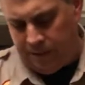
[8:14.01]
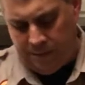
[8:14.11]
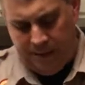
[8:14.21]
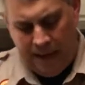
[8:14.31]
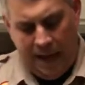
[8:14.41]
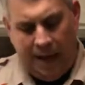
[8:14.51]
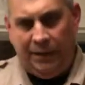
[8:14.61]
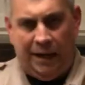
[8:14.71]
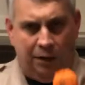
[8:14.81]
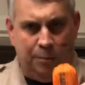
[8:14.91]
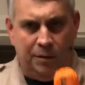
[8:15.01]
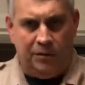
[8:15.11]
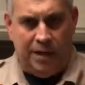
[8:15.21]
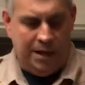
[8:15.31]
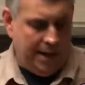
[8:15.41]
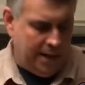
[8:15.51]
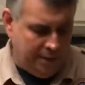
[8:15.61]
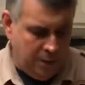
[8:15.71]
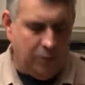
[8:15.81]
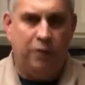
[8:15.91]
I've got a little mosquito net that
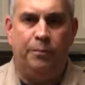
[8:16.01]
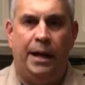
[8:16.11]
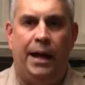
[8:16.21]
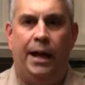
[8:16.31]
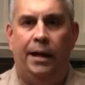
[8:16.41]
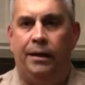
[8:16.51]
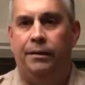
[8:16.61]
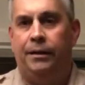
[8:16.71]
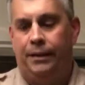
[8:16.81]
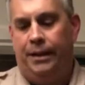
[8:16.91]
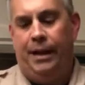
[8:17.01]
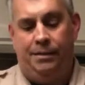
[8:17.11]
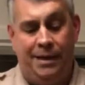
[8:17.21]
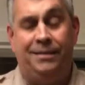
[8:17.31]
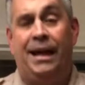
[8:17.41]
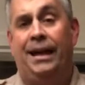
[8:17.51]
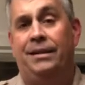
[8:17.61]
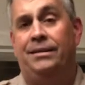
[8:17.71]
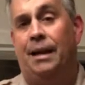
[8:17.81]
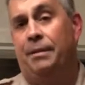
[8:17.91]
goes over my head, and these
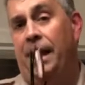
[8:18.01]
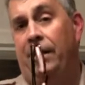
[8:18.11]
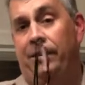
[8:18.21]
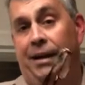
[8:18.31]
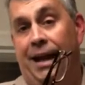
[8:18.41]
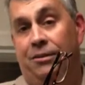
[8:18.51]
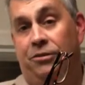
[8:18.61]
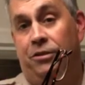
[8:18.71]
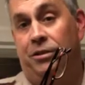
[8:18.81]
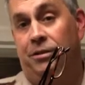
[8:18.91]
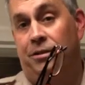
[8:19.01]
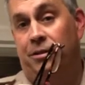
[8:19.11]
days I'm carrying an extra